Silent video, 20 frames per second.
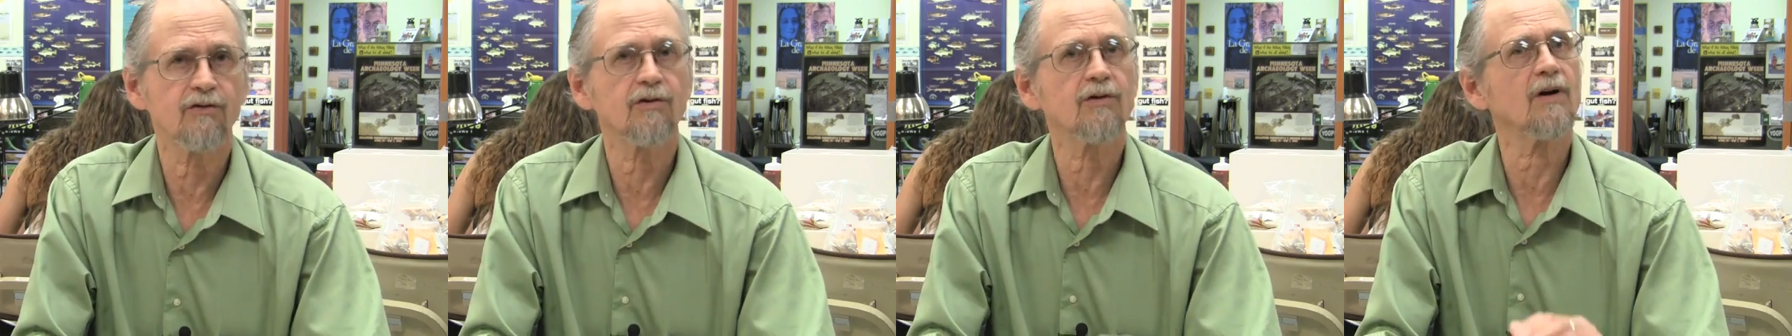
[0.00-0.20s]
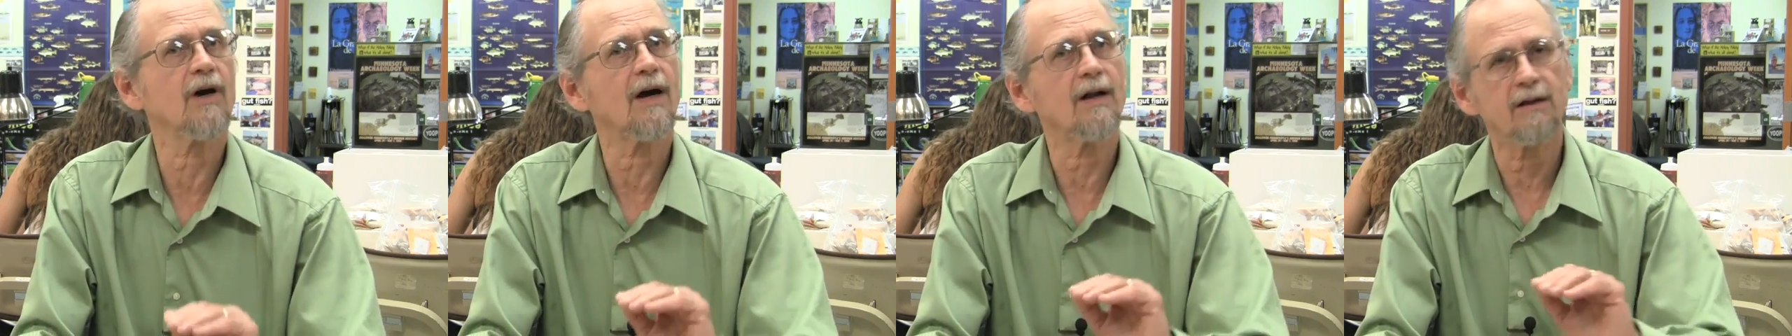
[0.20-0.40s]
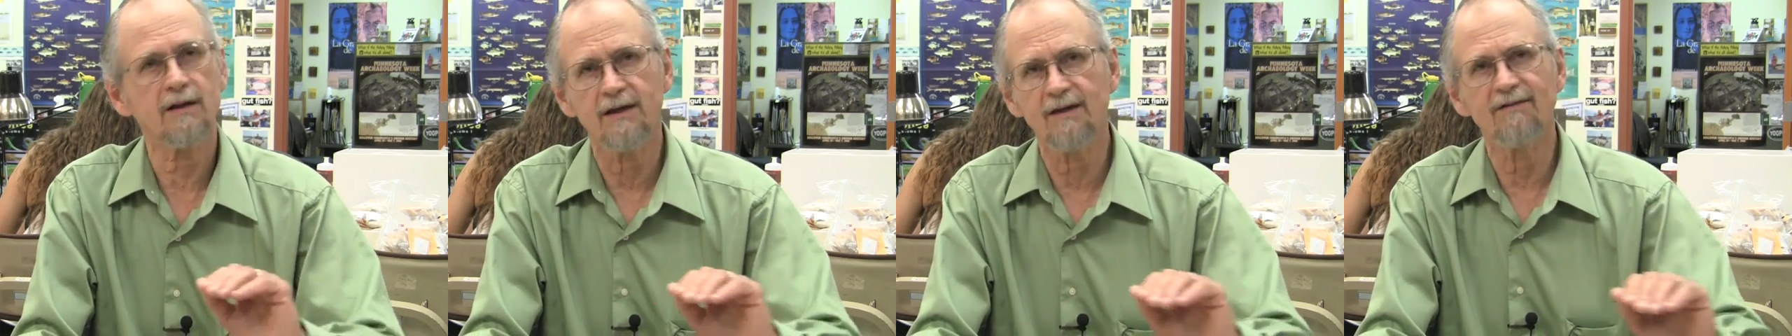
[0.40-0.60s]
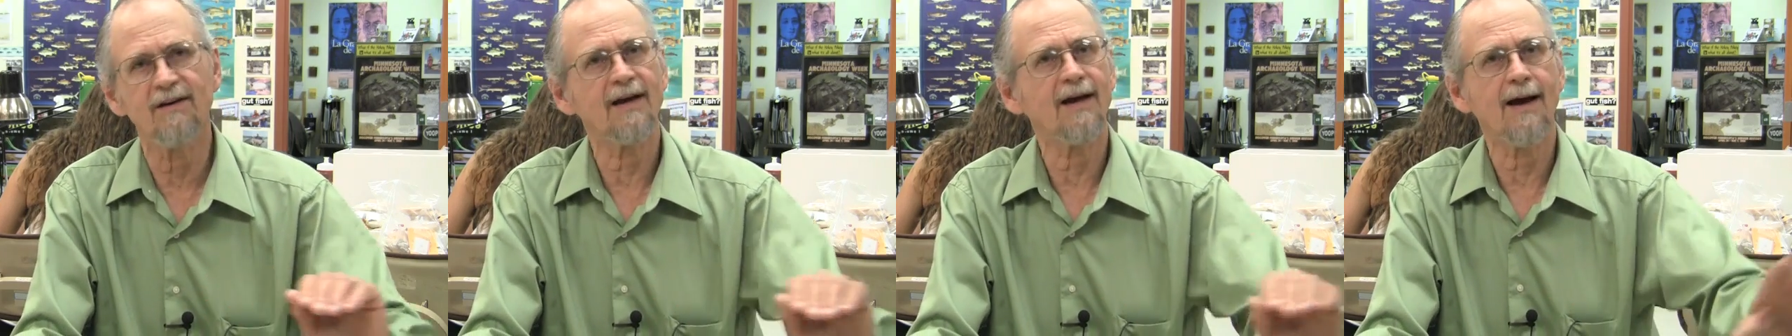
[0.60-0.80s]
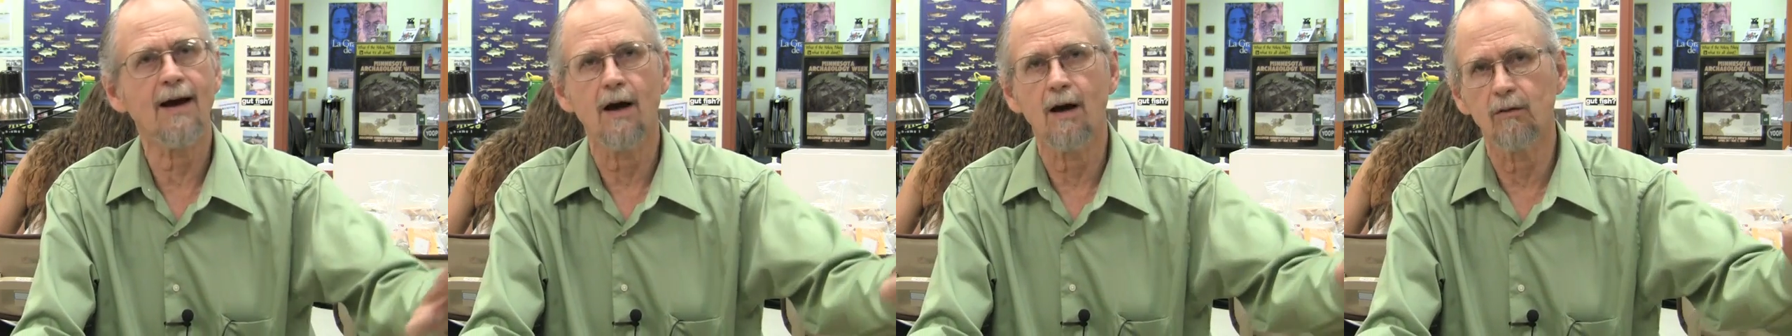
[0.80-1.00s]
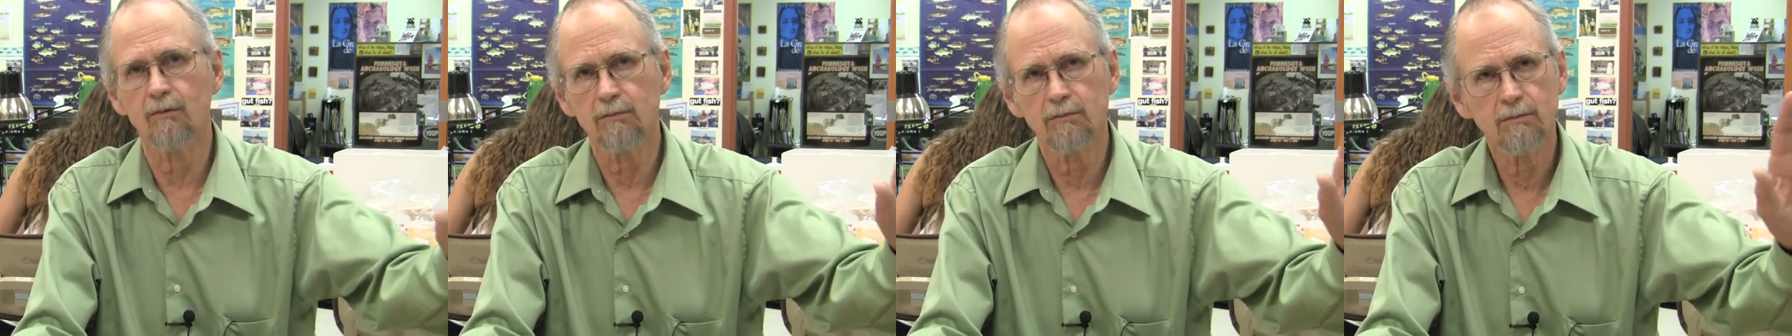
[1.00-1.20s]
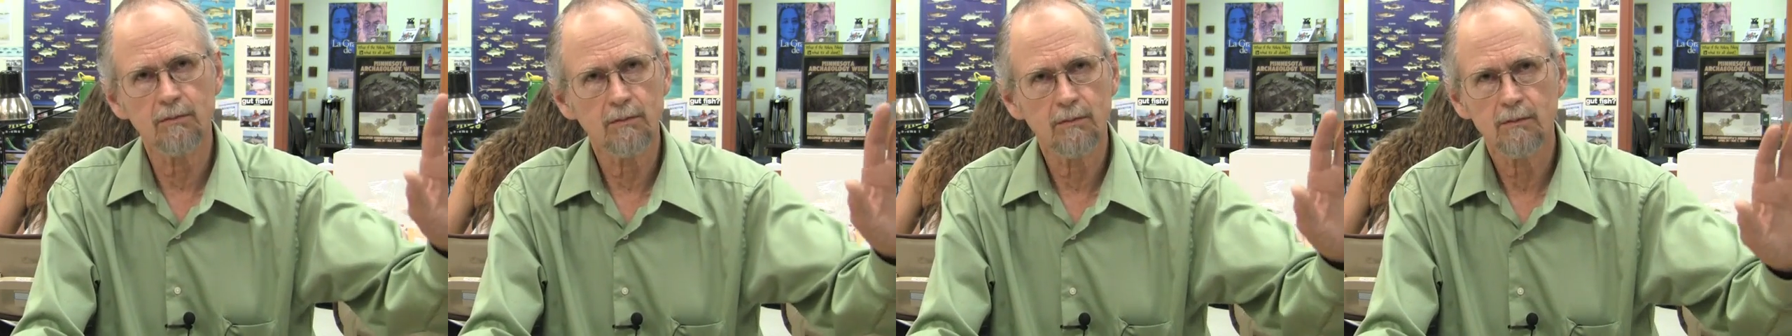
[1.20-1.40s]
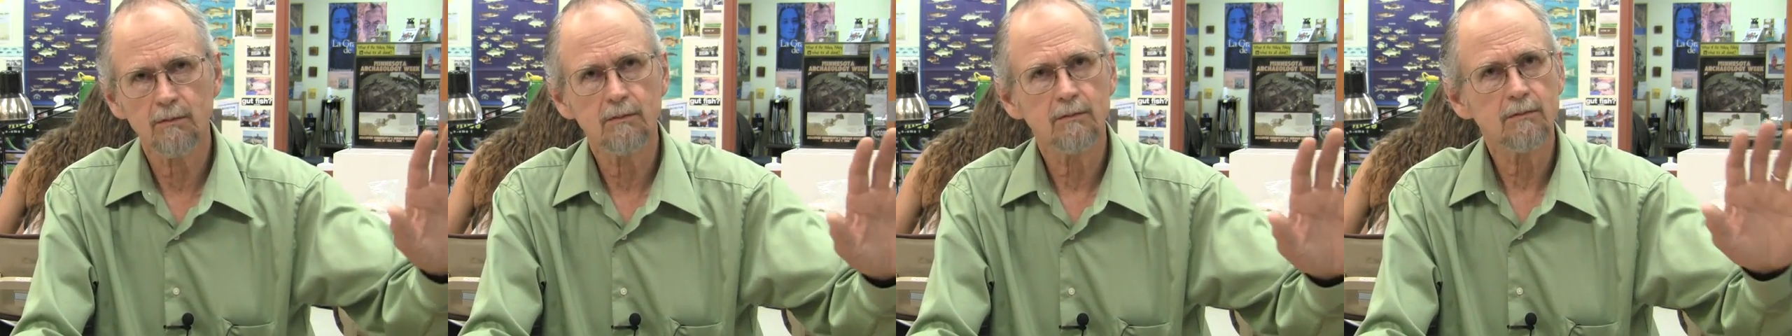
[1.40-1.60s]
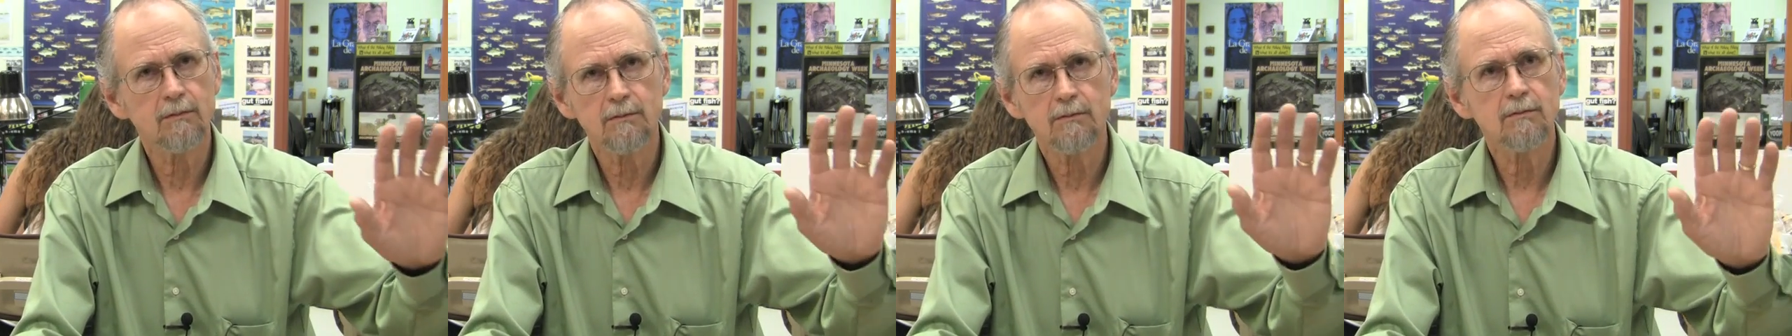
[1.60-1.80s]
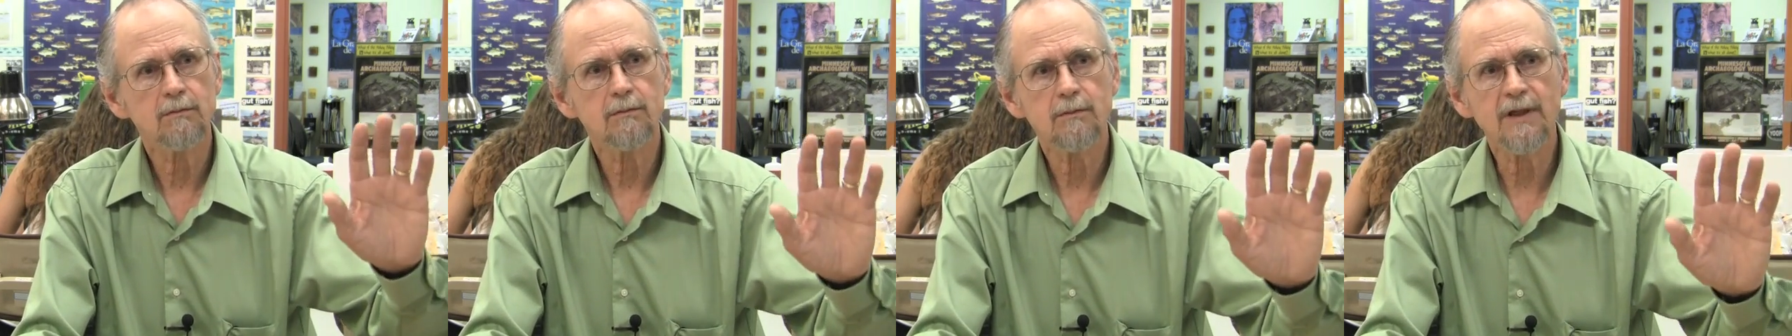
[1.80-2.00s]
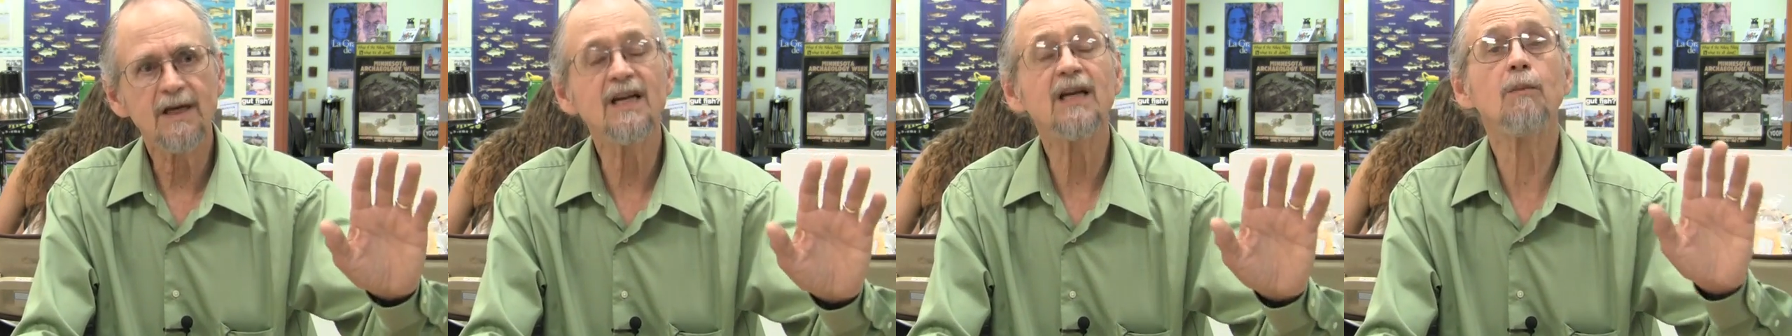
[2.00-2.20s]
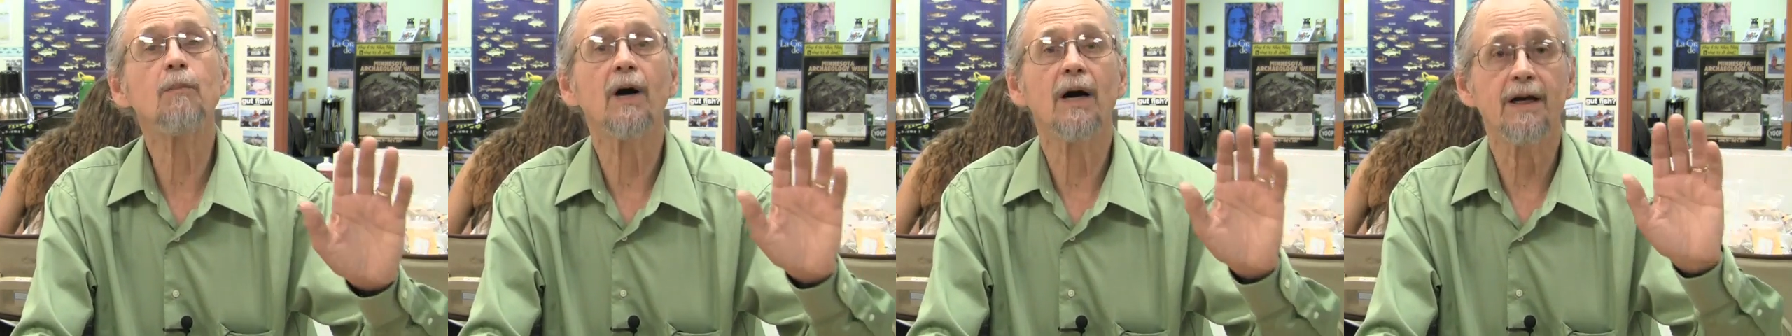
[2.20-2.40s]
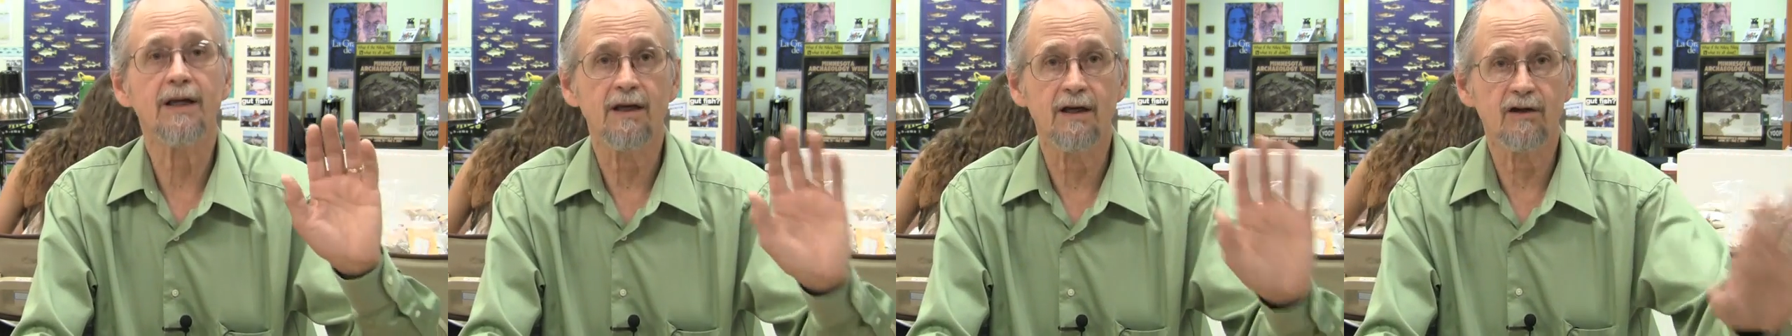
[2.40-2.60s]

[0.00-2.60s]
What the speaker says: You're not leaving out anybody